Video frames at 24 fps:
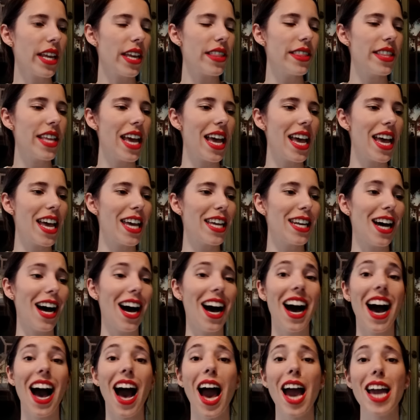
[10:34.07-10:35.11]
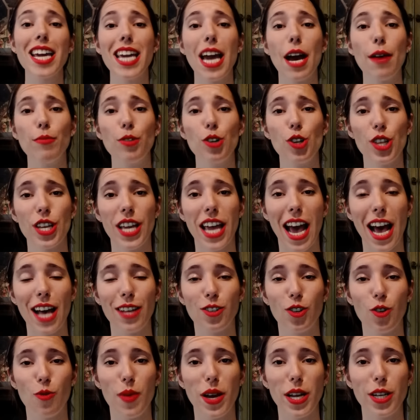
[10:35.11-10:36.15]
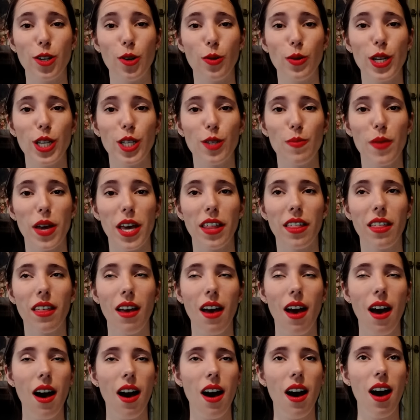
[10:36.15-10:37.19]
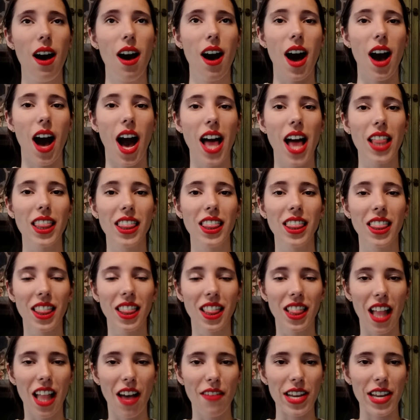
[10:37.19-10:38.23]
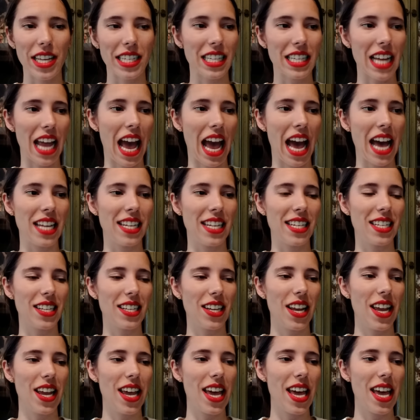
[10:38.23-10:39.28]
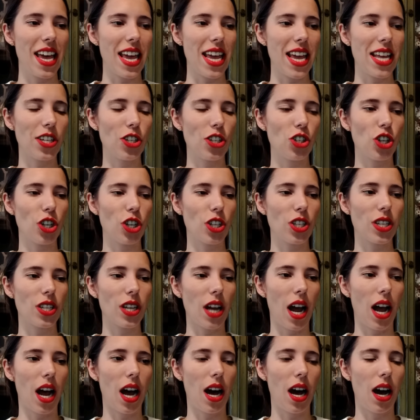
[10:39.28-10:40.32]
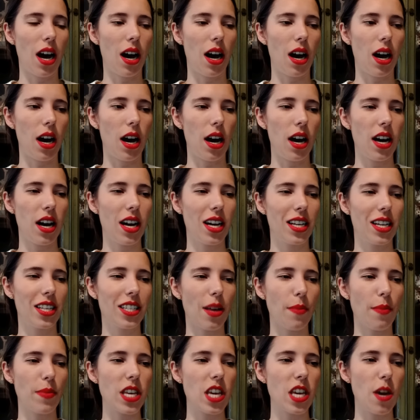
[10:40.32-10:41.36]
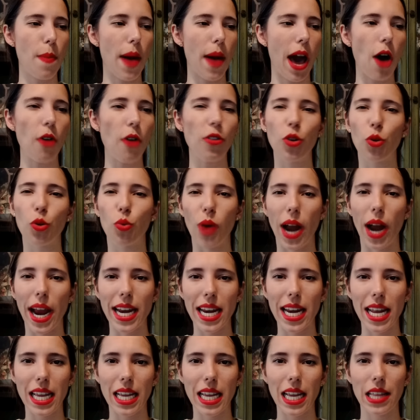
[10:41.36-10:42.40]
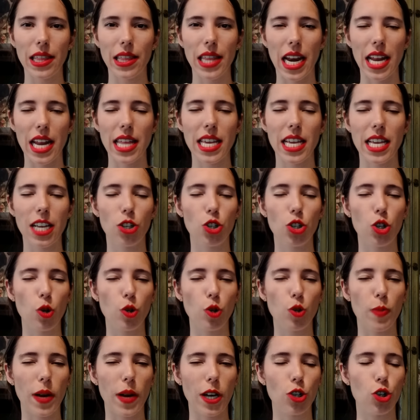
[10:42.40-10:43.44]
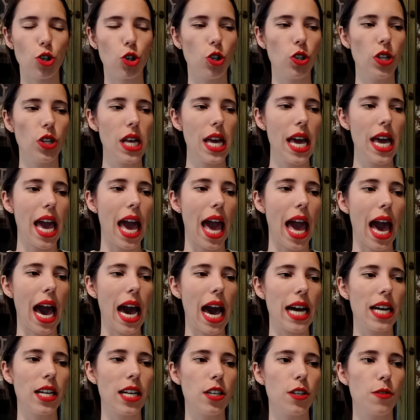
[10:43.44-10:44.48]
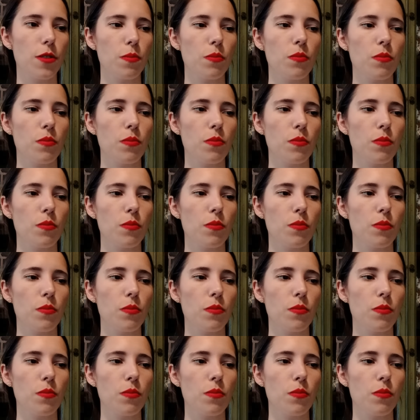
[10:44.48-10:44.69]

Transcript: Then I Capture the Castle by Dodie Smith. I love it, and it's just something about the writing that I think is so special. And